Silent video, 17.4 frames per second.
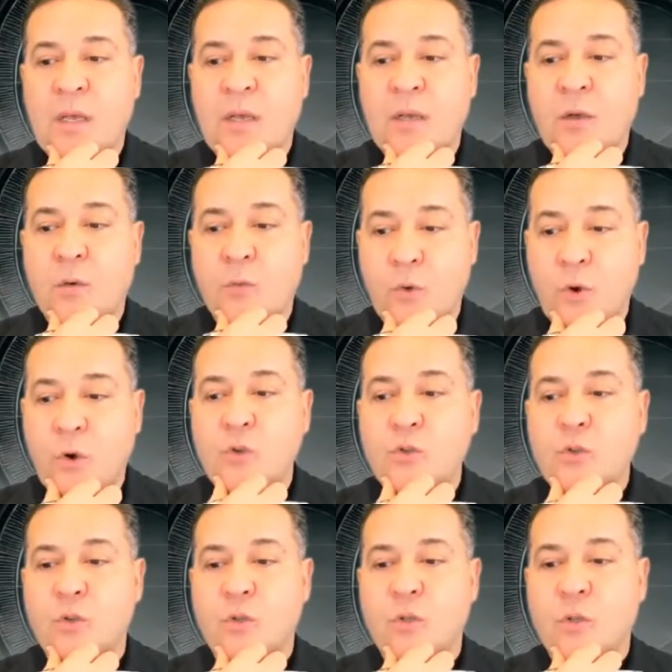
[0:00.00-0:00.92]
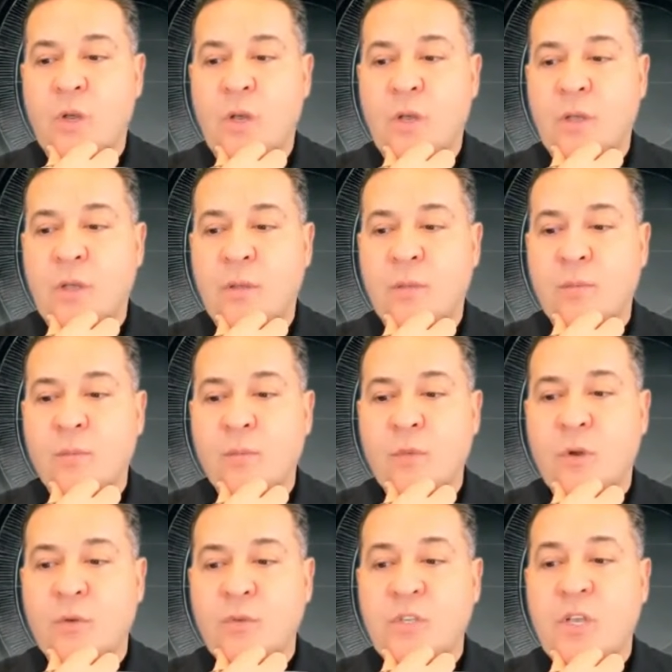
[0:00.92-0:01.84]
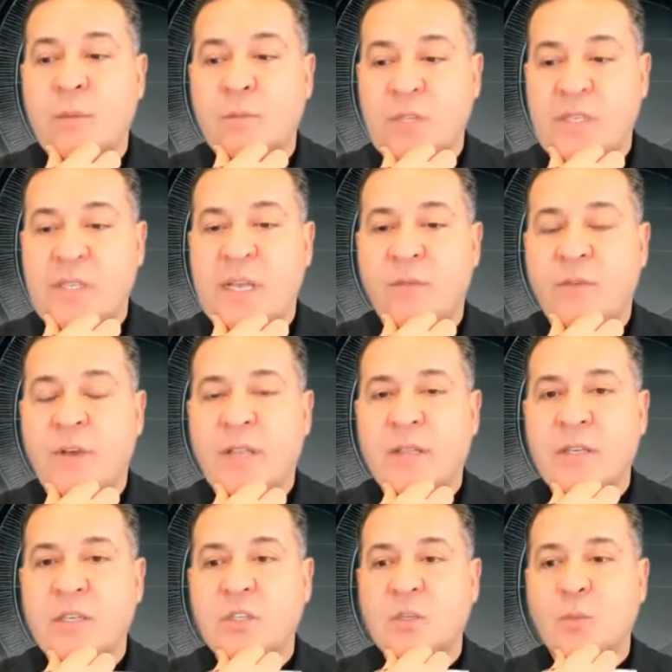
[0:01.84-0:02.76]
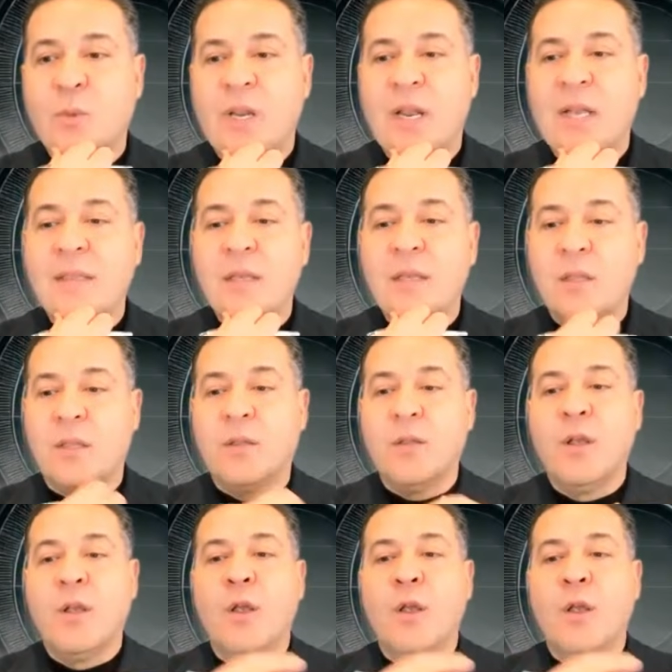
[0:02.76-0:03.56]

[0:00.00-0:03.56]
of course, some disadvantages, but I think